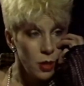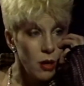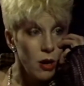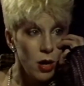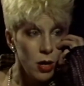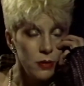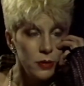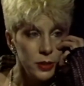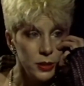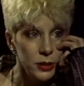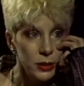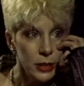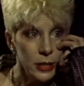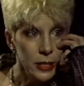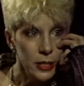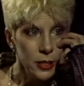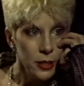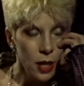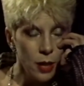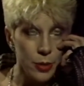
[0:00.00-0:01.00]
No, always.
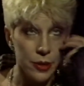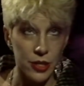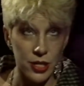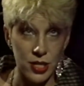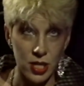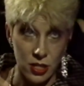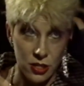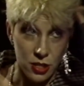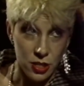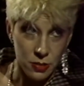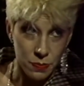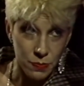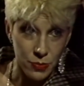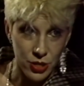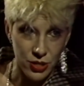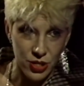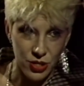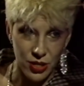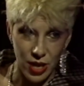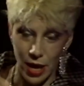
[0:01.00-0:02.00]
Always a blonde? I mean, this is,
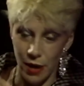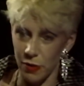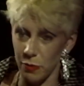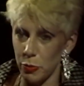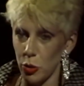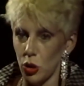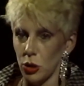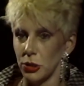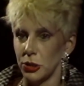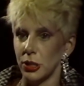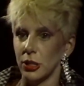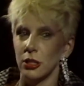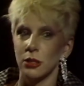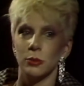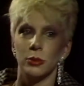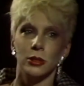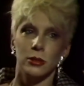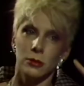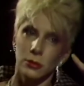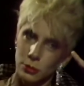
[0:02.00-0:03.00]
this is out the bottle,
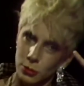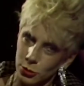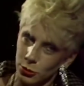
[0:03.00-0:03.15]
dear, but, uh-huh.